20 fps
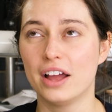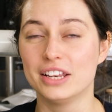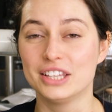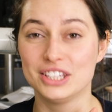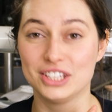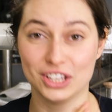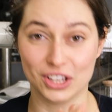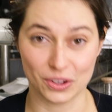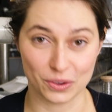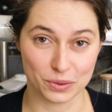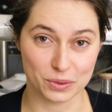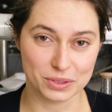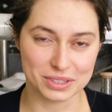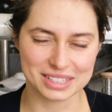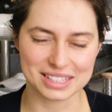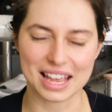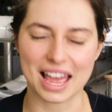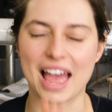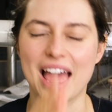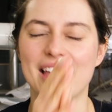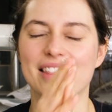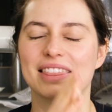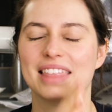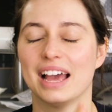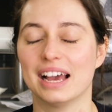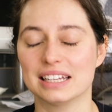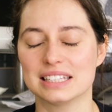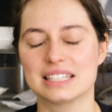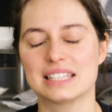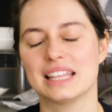news, and
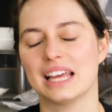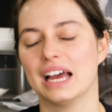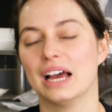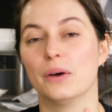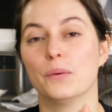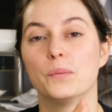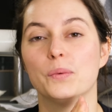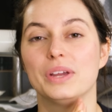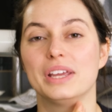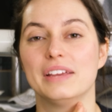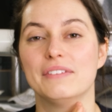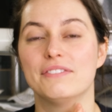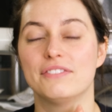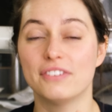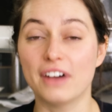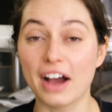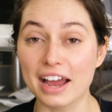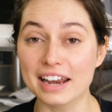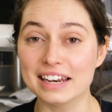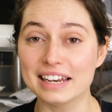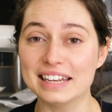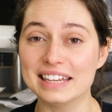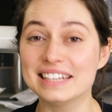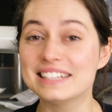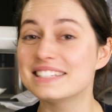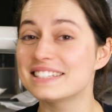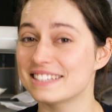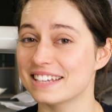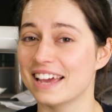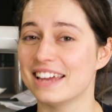that's that we finally
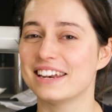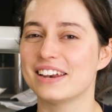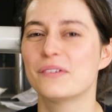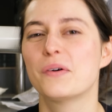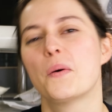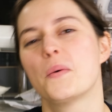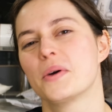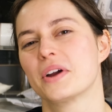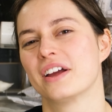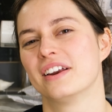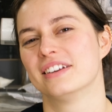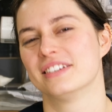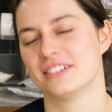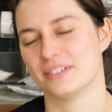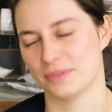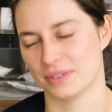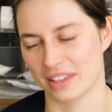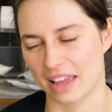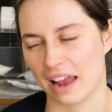decided what we're going to do with